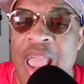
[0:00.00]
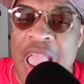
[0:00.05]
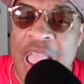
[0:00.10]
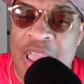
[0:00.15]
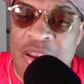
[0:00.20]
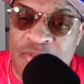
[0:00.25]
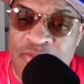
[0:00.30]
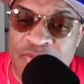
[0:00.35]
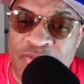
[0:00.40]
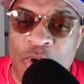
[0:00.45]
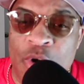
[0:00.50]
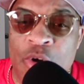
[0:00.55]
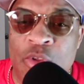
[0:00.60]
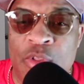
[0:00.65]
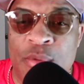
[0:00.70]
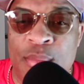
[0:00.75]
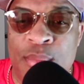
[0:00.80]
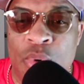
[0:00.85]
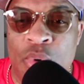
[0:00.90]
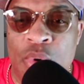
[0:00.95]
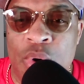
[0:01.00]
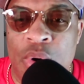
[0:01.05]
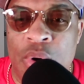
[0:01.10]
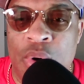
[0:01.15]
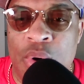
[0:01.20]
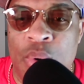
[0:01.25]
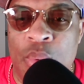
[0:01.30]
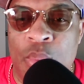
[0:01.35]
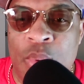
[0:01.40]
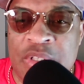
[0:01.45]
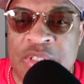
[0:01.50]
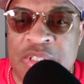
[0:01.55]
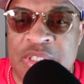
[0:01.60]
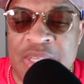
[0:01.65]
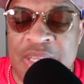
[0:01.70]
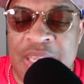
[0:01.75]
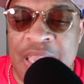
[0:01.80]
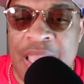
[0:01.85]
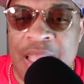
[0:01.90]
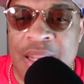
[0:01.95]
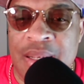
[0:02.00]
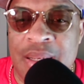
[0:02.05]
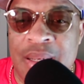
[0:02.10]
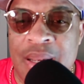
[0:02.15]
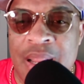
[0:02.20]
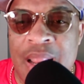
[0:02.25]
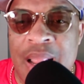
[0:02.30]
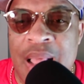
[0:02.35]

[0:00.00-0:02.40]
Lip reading: And furthermore, once again,